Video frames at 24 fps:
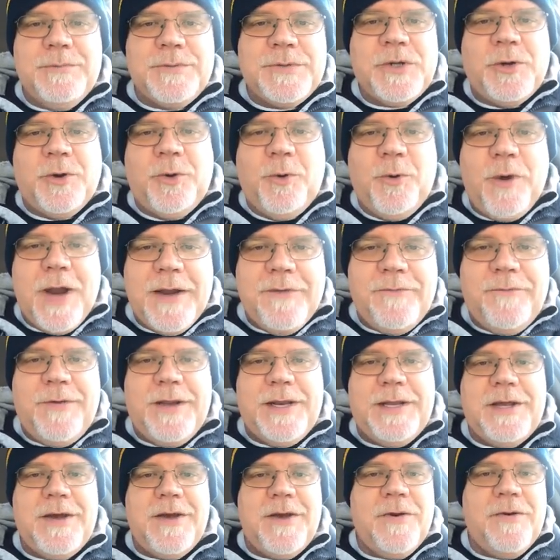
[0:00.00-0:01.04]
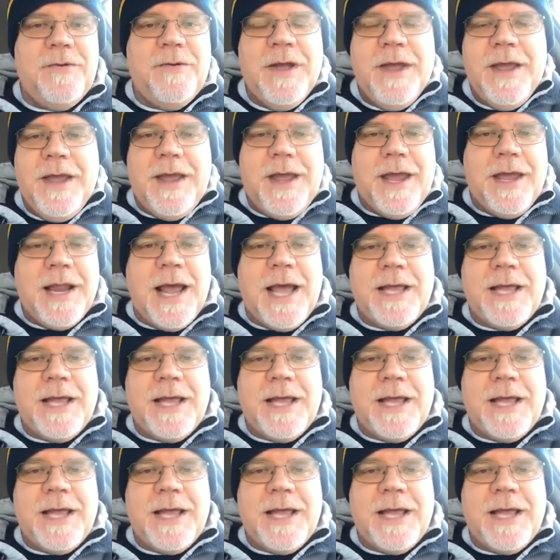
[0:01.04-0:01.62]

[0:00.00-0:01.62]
It was a great video, and I